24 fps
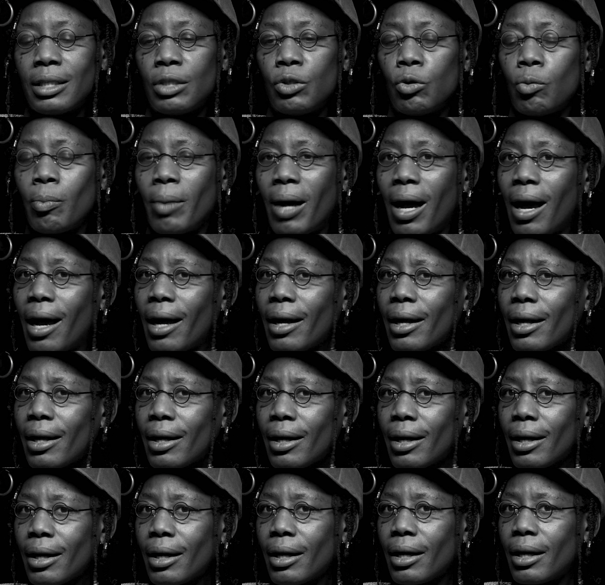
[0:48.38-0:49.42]
in Dubai
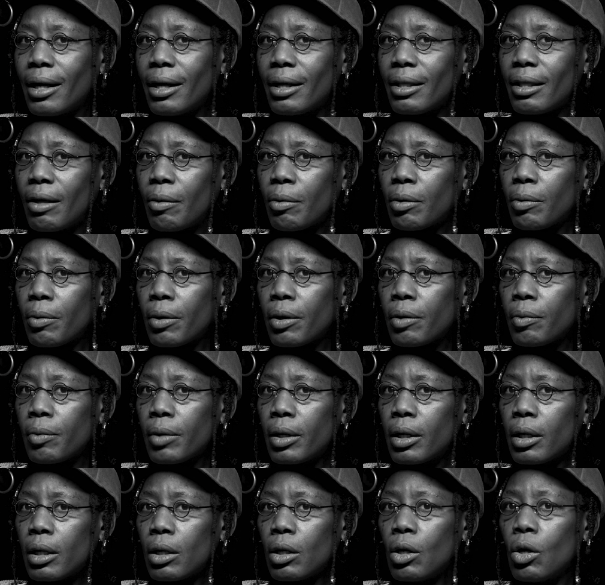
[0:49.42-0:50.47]
that we work
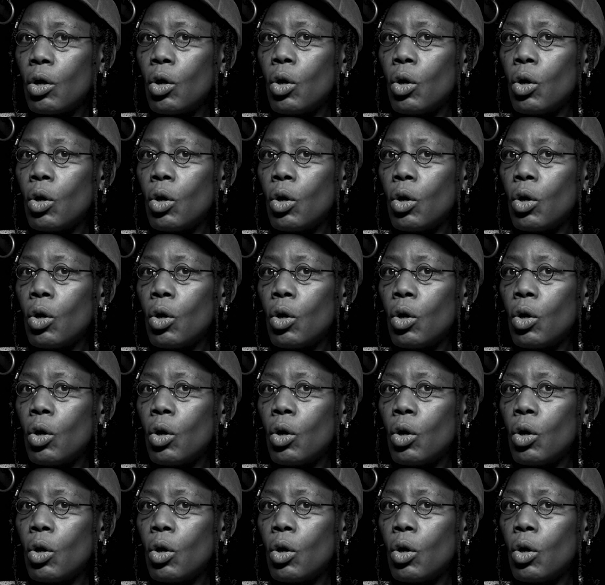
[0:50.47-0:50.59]
with,